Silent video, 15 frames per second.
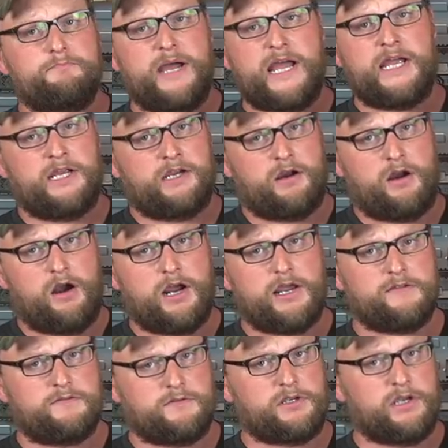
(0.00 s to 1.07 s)
bang, all
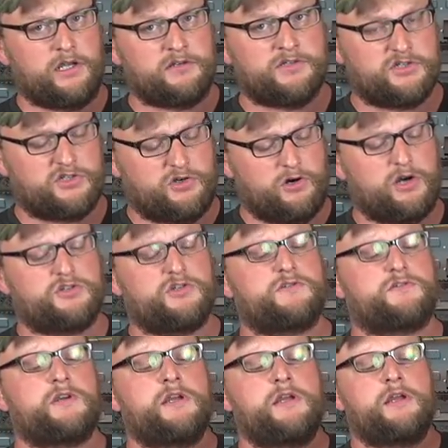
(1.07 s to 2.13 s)
right, the gun
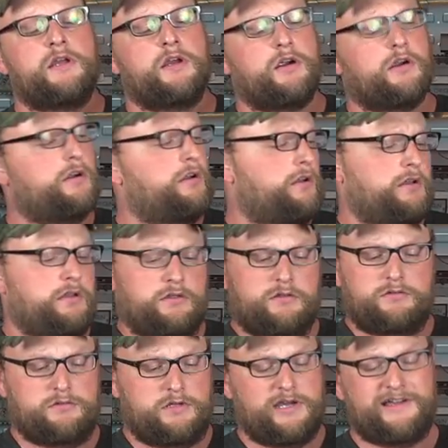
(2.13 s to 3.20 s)
discharges.
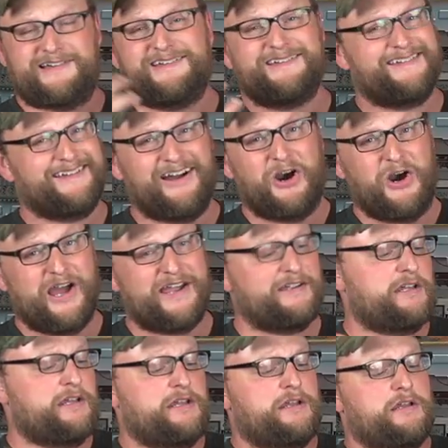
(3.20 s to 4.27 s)
All right,
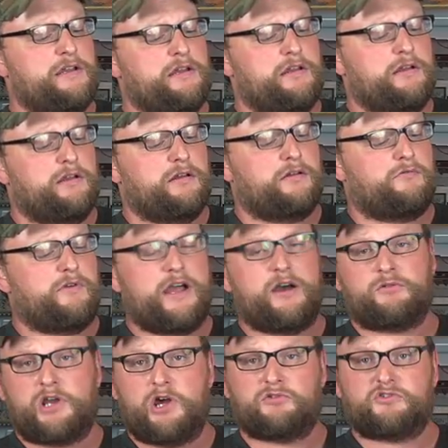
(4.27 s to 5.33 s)

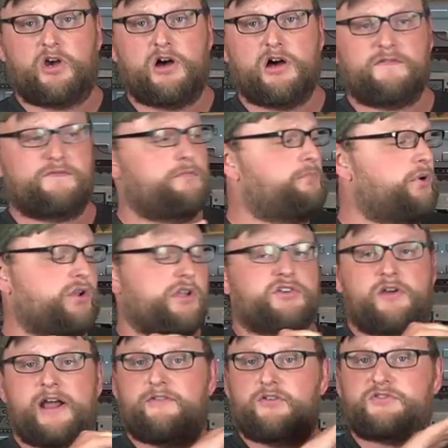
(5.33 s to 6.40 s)
round goes off, bullet
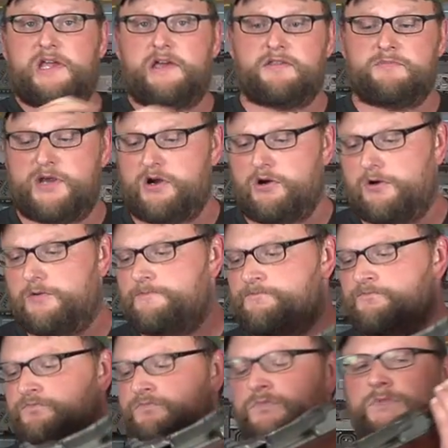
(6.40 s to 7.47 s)
travels down the barrel.
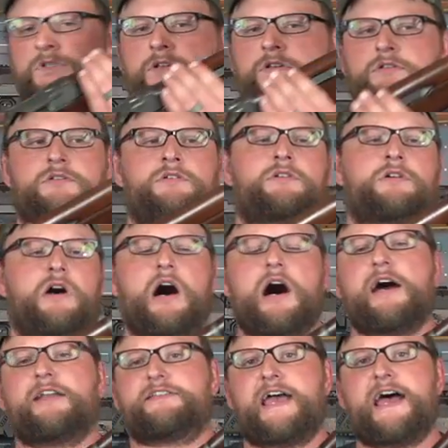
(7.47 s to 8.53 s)

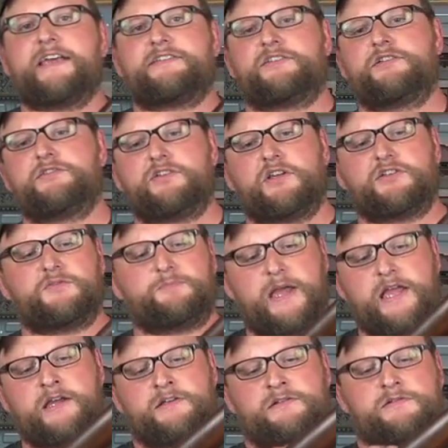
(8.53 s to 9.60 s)
Hot gases
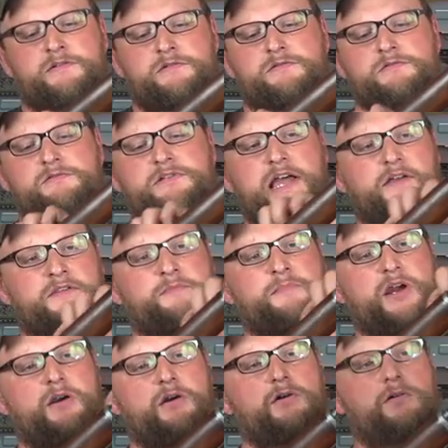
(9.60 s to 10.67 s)
expand down the
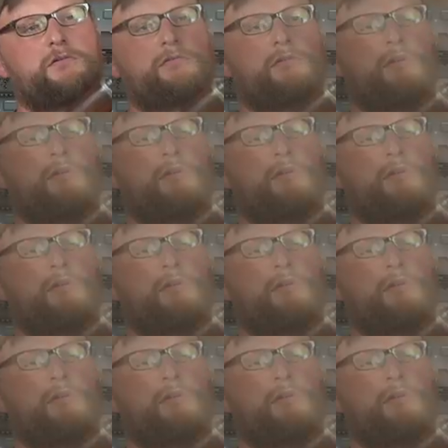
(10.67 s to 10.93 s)
barrel,